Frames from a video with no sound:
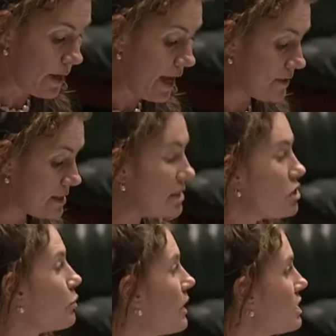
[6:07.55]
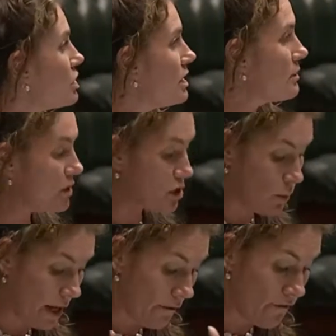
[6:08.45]
we have a situation in
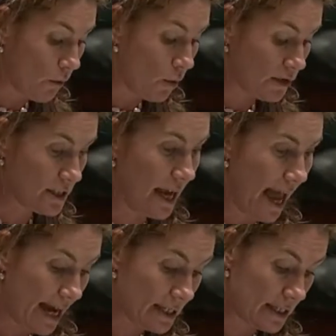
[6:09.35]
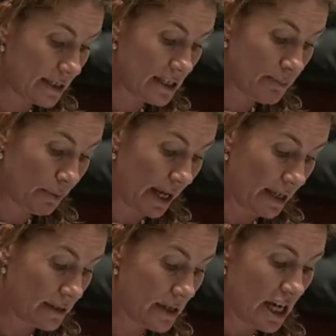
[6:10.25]
which we are forced to act in this
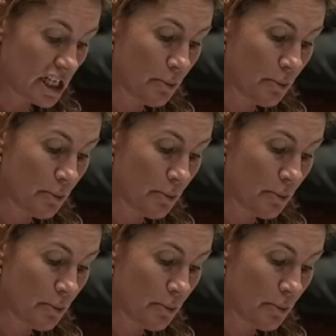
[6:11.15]
place